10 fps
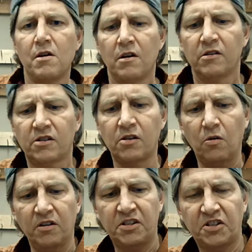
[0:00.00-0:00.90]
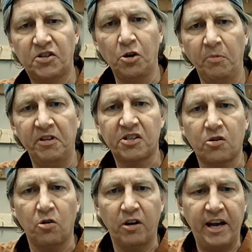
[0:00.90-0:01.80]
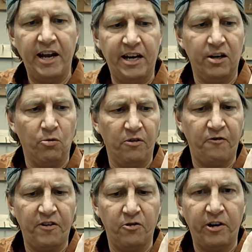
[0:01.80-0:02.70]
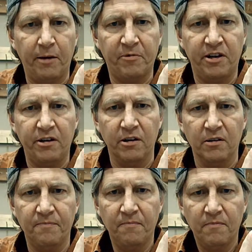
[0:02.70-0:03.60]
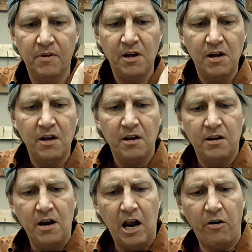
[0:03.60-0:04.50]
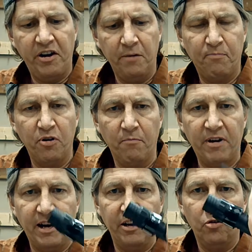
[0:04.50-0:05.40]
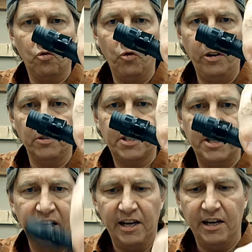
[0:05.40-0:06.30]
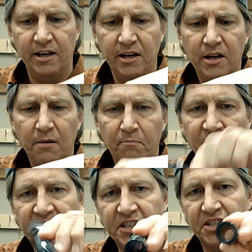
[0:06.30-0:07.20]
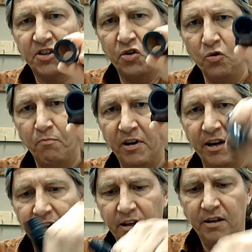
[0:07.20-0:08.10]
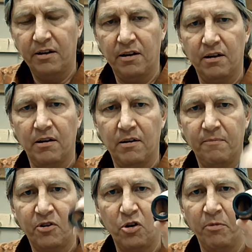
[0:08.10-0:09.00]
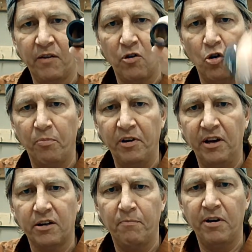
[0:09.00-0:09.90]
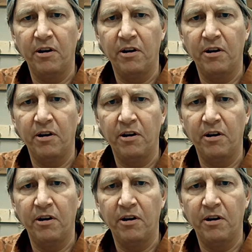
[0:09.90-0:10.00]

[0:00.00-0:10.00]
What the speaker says: So assuming this cork handle would fit right up to here, now I need to put my reel seat on, but this is too big of an opening compared